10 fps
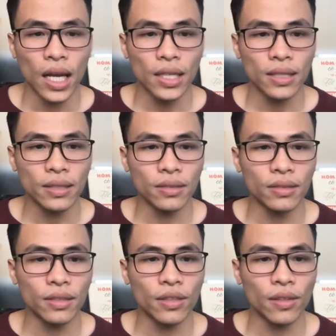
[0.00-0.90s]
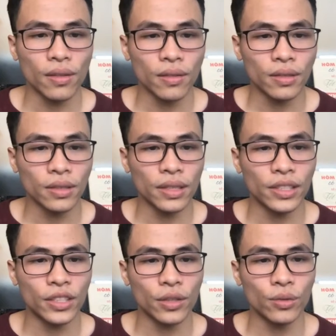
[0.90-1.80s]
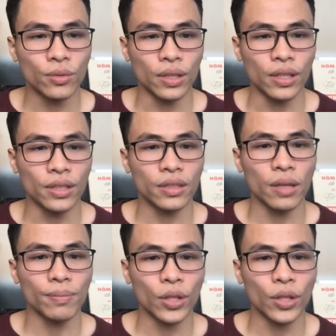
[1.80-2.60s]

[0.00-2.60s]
And the third issue is